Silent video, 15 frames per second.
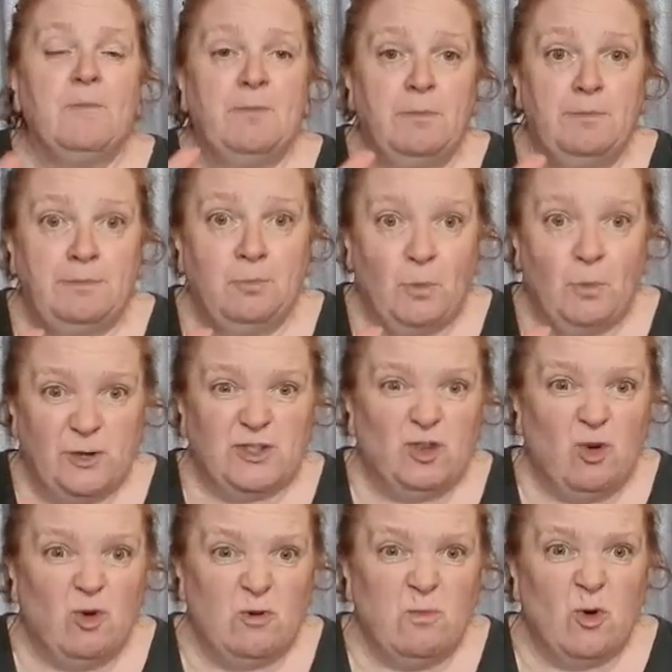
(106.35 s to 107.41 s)
But we'll
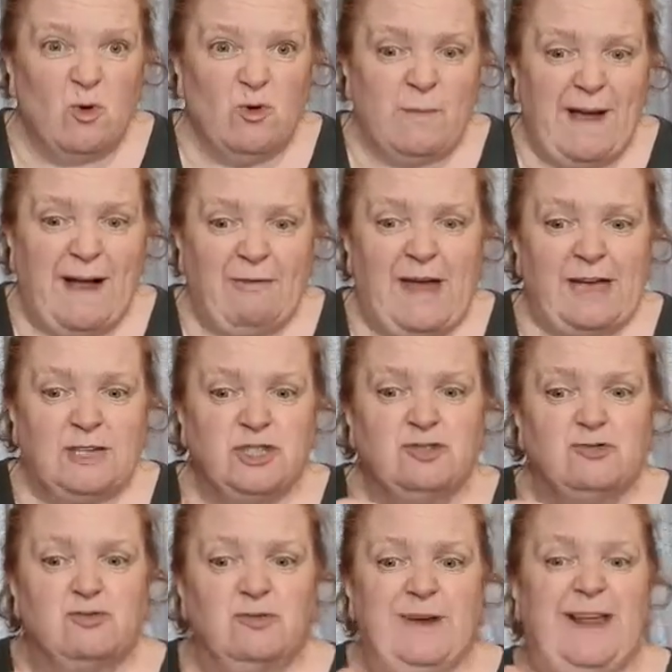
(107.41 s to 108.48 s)
talk more about that
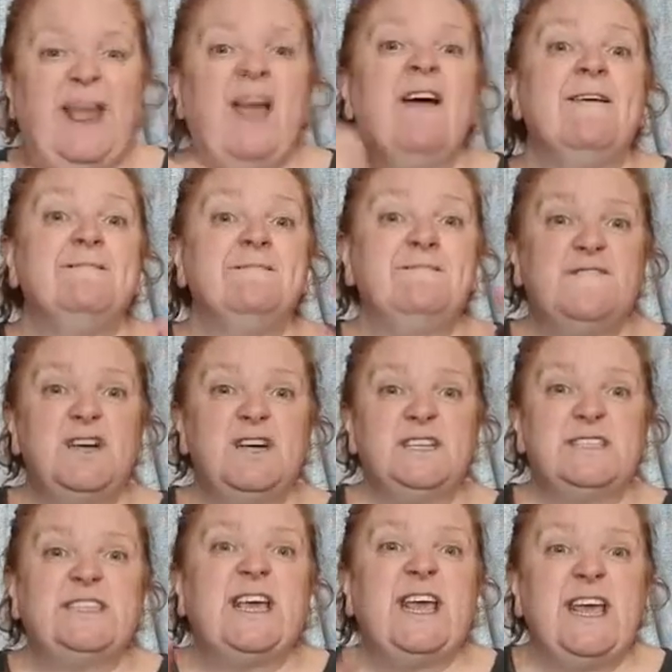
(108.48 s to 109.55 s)
shortly.
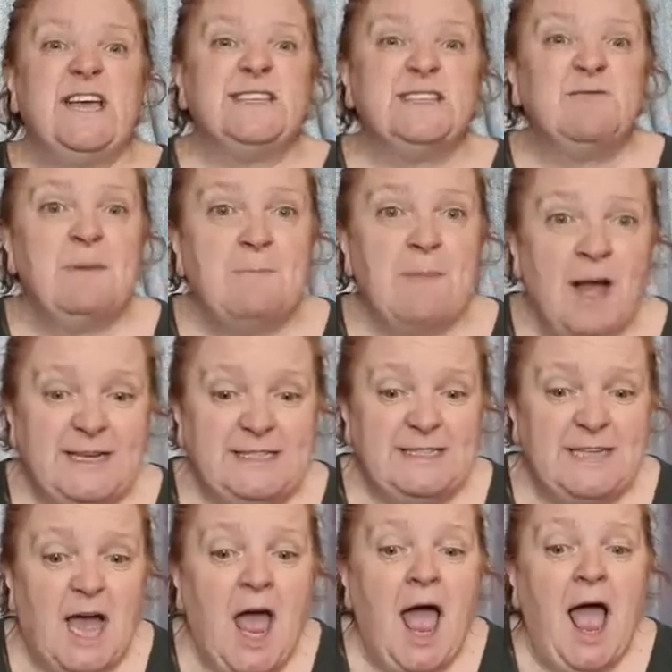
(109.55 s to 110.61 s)
First, here's a
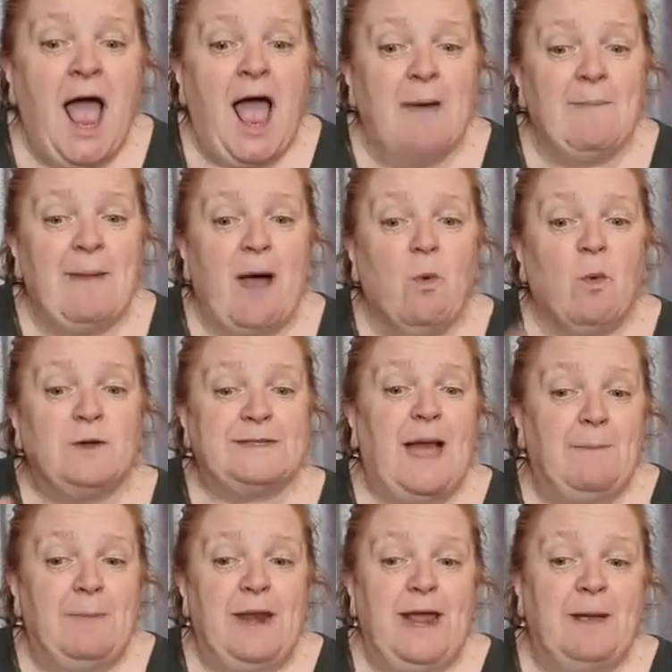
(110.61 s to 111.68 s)
reminder about what's
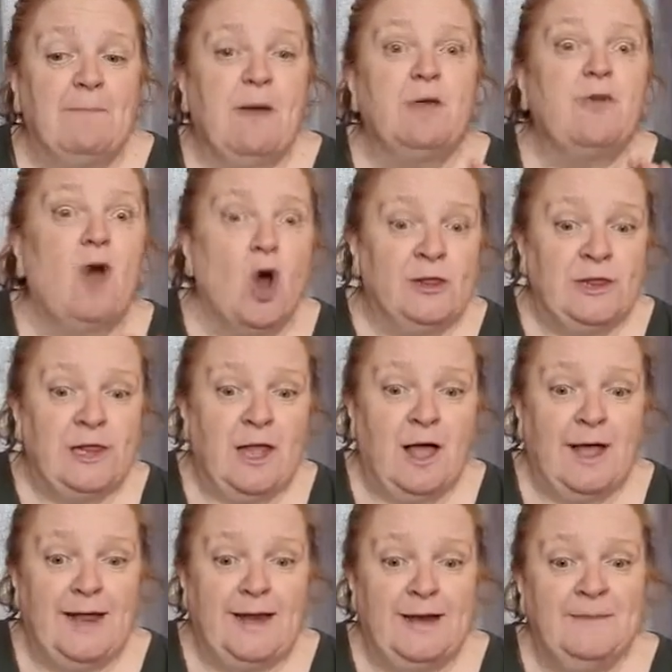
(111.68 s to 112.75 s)
happening both
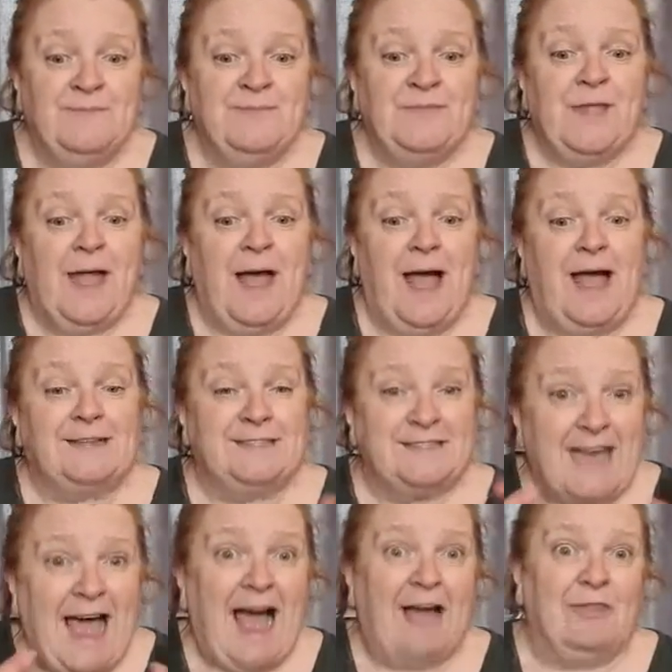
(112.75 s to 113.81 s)
online and
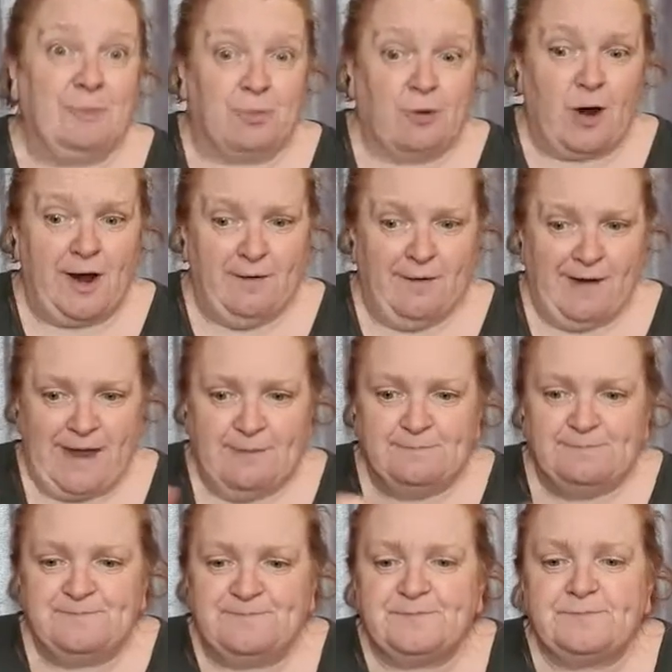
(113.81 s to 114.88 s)
at the Priory.
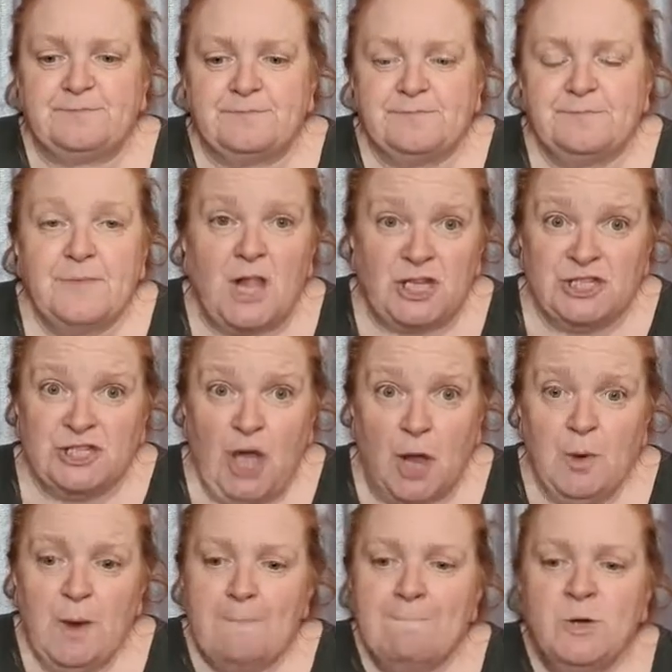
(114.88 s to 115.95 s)

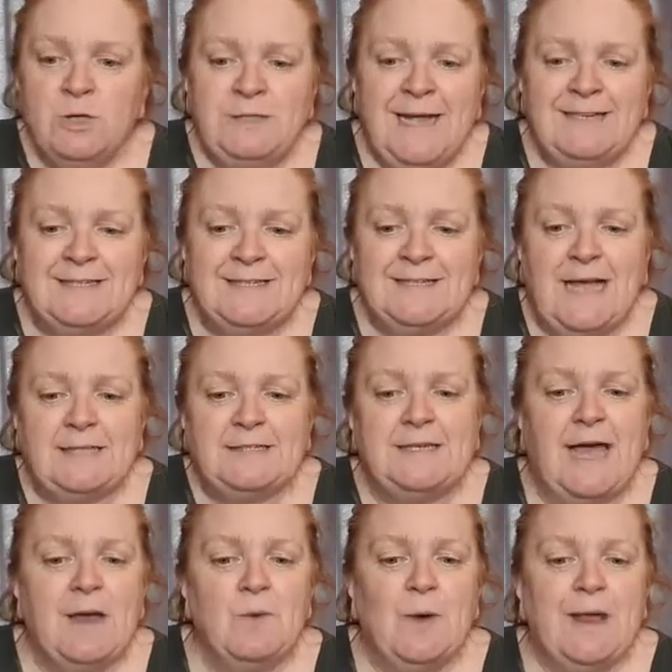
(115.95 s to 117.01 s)
So Monday to
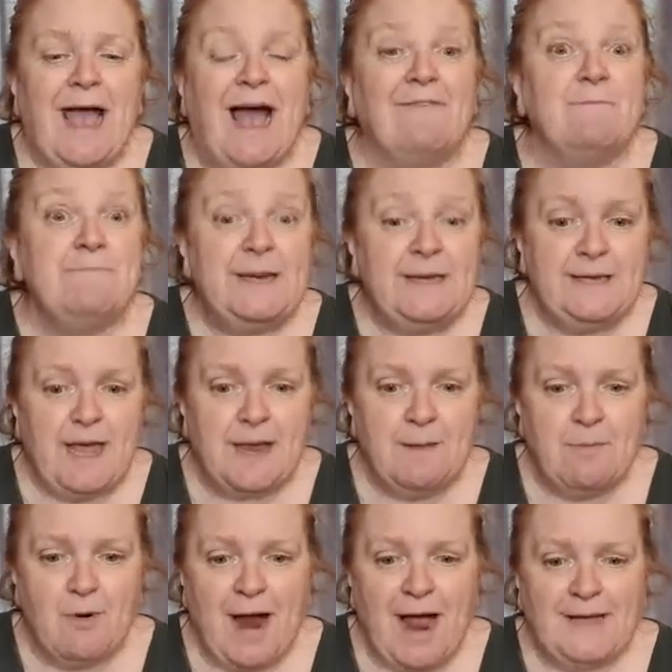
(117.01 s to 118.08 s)
Saturday we have midday
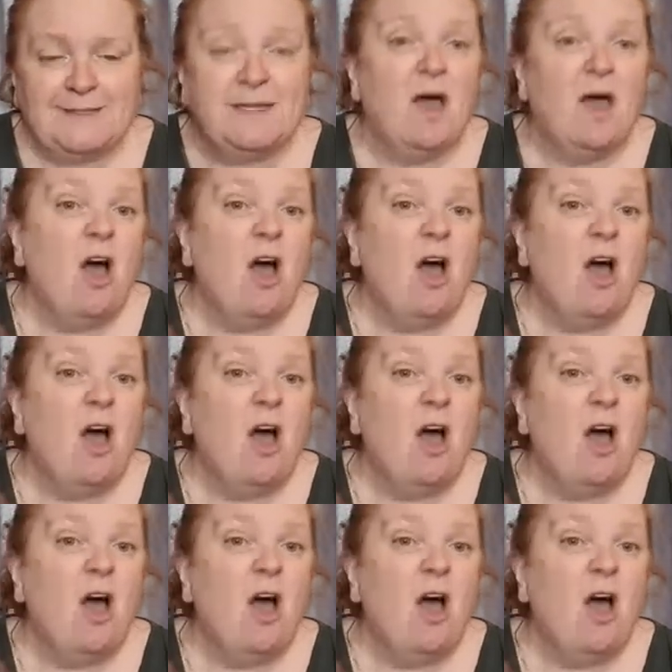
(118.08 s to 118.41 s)
prayers.